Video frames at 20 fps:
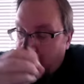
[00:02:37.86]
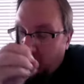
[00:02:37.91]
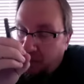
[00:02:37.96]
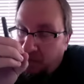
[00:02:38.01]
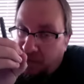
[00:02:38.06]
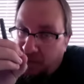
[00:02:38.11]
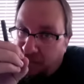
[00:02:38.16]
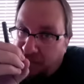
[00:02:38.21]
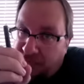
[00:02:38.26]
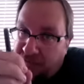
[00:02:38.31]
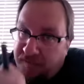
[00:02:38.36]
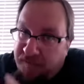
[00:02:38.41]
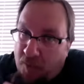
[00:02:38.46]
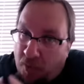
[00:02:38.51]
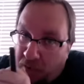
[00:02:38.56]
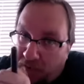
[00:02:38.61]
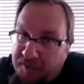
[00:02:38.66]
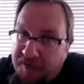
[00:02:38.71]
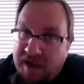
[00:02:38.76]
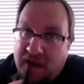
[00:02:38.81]
The
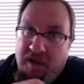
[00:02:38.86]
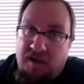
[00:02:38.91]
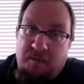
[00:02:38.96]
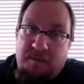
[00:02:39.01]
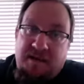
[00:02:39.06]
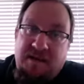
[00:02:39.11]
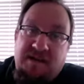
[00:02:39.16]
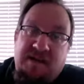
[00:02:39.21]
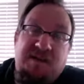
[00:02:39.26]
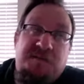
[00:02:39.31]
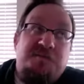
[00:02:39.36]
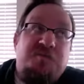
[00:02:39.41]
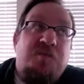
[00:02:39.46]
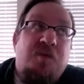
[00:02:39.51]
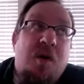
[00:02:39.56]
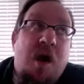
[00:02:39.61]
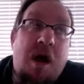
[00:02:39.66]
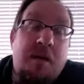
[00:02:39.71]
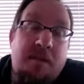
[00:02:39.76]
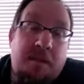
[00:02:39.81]
fourth element is
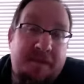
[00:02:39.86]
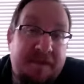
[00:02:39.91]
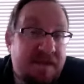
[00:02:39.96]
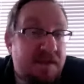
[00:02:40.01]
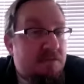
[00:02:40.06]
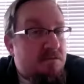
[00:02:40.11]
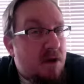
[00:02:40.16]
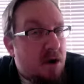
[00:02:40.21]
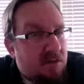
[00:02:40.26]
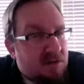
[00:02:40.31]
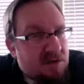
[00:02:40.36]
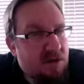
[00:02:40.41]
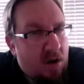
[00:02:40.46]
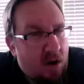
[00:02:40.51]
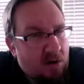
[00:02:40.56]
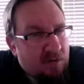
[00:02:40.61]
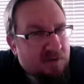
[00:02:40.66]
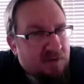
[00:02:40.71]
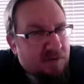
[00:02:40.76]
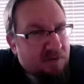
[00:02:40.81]
probably the most
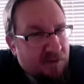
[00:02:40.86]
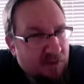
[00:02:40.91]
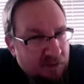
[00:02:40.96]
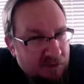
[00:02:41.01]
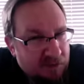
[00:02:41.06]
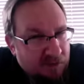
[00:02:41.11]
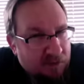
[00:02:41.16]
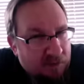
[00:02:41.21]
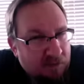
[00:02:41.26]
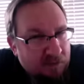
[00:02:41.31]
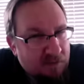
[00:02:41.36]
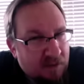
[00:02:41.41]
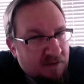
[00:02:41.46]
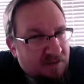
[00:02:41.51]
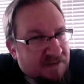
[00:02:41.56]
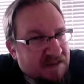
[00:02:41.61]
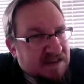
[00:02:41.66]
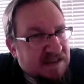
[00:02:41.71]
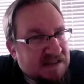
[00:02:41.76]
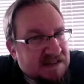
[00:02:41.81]
controversial
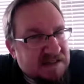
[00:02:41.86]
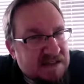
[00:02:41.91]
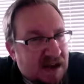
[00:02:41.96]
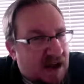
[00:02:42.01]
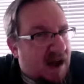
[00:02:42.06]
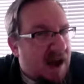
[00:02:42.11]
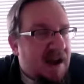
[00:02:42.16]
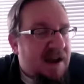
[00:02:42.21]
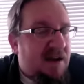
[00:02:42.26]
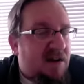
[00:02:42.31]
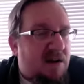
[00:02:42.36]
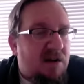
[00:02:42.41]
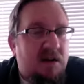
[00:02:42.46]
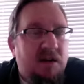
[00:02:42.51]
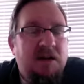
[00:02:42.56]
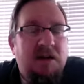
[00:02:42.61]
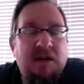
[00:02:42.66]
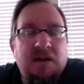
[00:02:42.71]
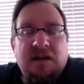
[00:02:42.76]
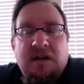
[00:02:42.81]
of the
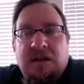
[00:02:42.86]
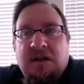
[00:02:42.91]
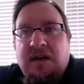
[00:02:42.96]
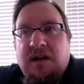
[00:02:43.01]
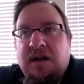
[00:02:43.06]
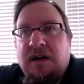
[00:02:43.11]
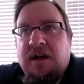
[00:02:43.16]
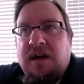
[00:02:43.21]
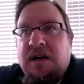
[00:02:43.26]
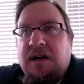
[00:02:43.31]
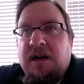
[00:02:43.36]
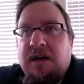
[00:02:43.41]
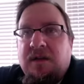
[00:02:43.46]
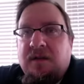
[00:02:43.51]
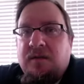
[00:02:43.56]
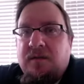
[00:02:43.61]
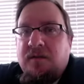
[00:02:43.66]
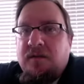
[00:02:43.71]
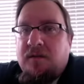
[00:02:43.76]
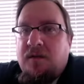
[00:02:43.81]
entire uh,
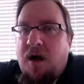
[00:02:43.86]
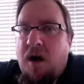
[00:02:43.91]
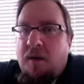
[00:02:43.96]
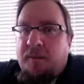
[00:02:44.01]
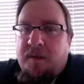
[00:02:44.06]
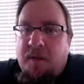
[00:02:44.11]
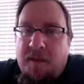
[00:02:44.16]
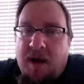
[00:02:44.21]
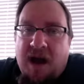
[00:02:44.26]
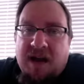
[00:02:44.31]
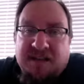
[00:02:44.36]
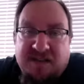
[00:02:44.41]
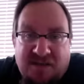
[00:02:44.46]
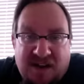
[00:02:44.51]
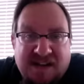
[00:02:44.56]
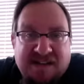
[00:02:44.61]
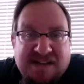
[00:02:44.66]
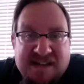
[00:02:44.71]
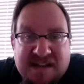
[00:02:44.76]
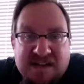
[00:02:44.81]
compromise of
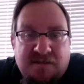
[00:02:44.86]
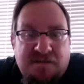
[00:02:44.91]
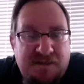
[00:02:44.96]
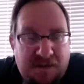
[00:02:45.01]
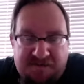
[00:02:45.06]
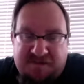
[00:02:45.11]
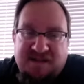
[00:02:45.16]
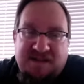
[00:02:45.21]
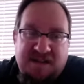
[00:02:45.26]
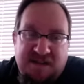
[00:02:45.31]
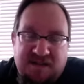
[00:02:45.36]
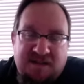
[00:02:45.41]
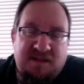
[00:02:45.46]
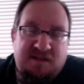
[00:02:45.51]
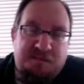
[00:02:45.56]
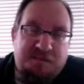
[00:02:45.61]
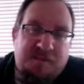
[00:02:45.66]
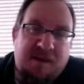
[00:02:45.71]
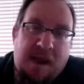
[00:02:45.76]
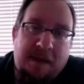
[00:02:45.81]
1850, as this
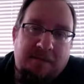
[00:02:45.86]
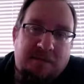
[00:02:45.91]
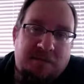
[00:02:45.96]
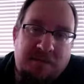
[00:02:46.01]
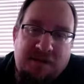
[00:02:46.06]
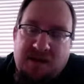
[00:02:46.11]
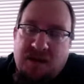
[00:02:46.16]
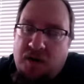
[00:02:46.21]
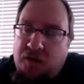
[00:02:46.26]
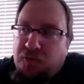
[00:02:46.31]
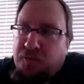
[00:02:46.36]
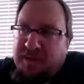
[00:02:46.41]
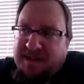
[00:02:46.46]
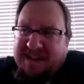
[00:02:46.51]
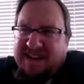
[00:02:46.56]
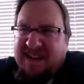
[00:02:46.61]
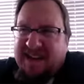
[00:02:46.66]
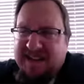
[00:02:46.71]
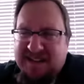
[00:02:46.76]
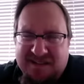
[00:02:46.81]
came to be known. But
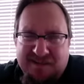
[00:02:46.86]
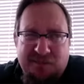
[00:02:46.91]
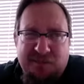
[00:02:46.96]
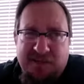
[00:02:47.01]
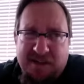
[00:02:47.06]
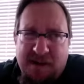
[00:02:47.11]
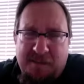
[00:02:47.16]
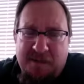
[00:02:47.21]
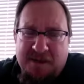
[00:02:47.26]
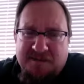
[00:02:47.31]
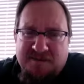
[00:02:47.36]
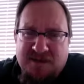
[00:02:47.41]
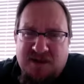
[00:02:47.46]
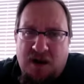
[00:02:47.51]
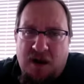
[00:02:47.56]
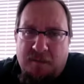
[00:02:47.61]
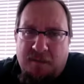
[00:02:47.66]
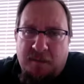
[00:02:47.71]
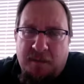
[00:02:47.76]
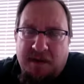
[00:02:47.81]
again, it's really not much of a
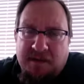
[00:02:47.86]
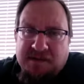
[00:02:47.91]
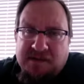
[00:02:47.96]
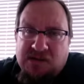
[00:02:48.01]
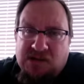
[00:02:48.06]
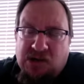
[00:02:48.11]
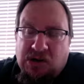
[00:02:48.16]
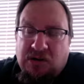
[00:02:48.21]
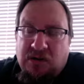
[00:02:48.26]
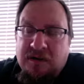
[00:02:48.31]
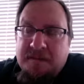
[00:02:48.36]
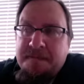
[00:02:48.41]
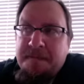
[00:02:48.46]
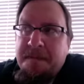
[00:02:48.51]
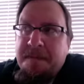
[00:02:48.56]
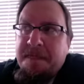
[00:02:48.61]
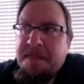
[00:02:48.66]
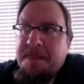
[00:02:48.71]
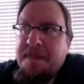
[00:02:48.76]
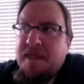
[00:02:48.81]
compromise at all
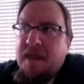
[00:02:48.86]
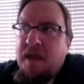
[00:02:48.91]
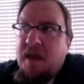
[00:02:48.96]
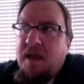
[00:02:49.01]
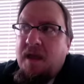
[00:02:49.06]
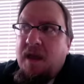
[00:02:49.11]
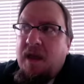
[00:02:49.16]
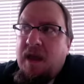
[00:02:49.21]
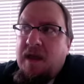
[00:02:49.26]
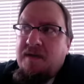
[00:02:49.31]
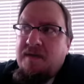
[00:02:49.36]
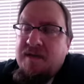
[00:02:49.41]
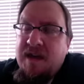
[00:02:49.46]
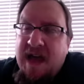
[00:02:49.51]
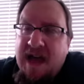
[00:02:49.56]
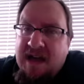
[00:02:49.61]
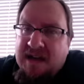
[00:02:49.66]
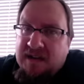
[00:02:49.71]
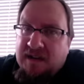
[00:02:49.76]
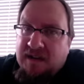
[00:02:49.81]
and
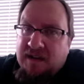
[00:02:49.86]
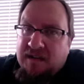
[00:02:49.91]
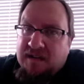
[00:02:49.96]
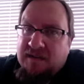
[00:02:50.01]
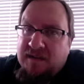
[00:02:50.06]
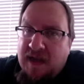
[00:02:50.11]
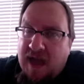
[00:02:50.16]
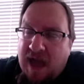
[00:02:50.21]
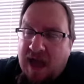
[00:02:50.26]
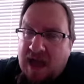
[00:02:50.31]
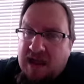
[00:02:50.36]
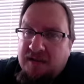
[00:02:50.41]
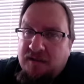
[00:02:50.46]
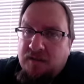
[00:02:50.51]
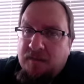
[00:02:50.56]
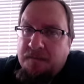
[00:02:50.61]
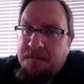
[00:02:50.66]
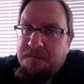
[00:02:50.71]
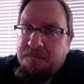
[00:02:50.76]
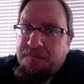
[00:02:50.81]
that is that
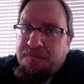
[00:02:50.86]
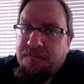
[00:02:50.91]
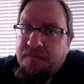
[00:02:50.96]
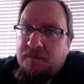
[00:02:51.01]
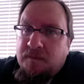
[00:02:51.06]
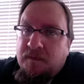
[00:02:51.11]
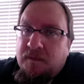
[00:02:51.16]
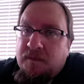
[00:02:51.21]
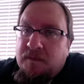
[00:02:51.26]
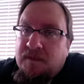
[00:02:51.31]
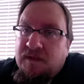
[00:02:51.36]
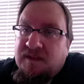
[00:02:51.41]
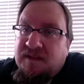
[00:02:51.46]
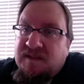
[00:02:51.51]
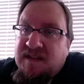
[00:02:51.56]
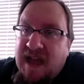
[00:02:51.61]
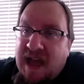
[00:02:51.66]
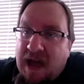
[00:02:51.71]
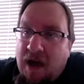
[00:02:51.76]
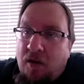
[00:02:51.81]
the
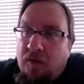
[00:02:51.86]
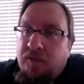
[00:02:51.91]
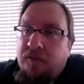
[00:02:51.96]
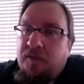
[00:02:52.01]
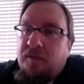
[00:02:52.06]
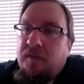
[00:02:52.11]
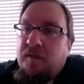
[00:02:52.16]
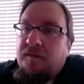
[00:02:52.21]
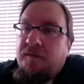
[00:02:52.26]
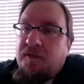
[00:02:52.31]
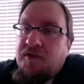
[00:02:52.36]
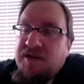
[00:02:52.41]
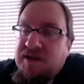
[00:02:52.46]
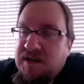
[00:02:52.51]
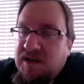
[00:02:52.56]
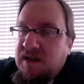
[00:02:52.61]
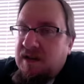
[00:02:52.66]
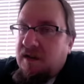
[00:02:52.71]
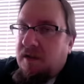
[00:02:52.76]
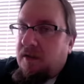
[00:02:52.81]
South, for
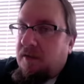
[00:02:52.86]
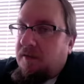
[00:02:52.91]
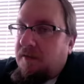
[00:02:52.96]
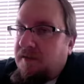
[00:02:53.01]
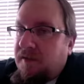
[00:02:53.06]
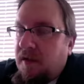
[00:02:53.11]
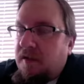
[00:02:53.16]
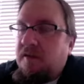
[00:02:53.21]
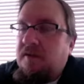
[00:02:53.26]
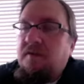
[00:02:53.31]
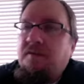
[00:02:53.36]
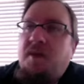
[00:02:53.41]
years, Southern